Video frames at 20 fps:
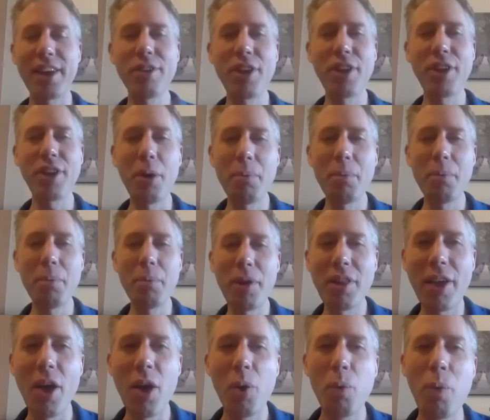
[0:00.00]
can you tell
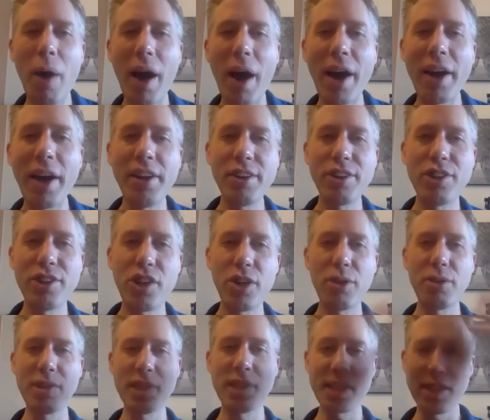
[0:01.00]
me, like, why
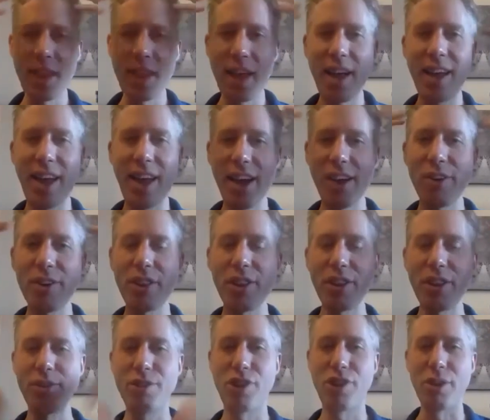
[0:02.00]
do you choose
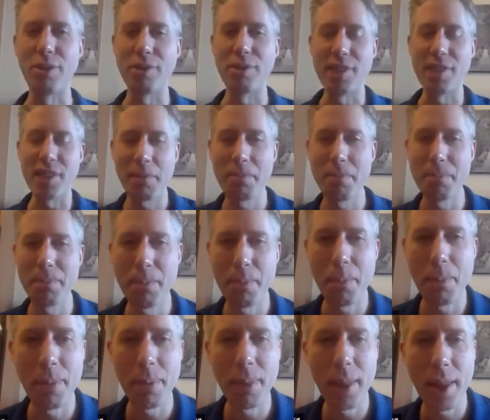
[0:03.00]
the hair that you
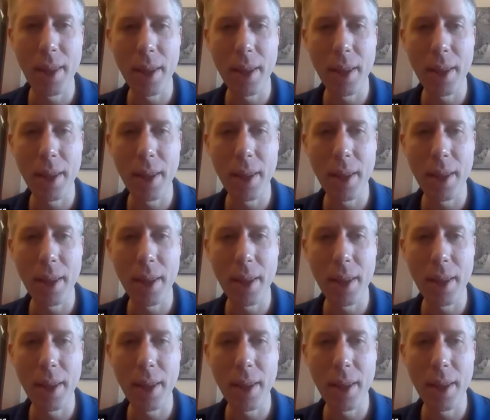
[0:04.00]
choose?